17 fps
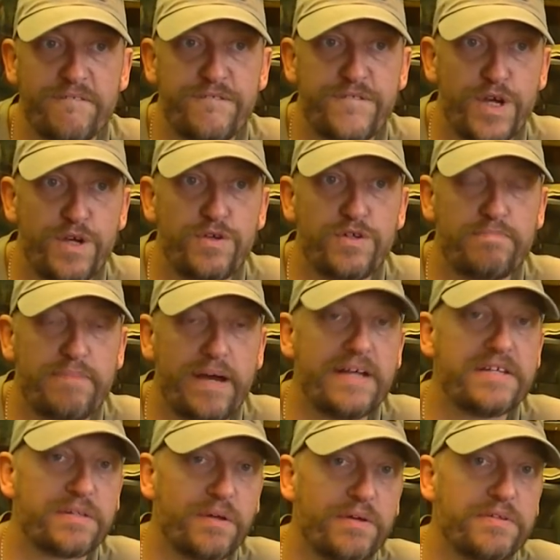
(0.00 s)

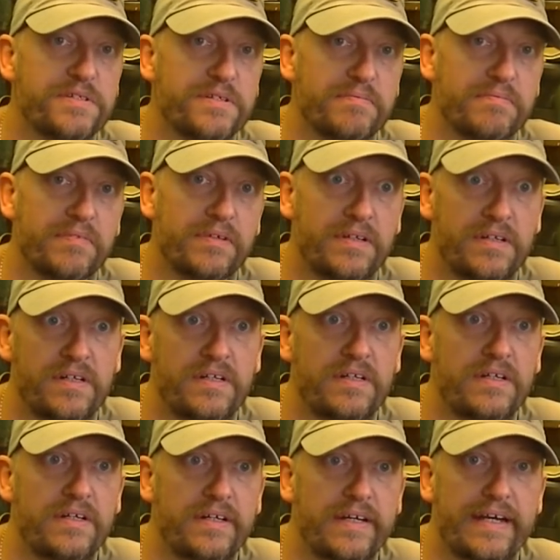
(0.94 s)
food-based item
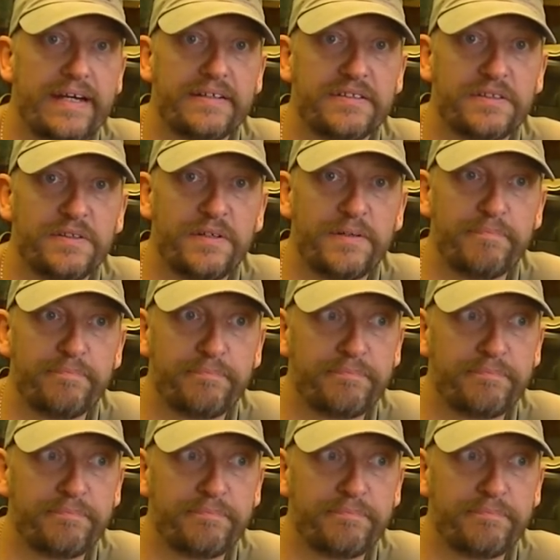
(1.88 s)
at the time,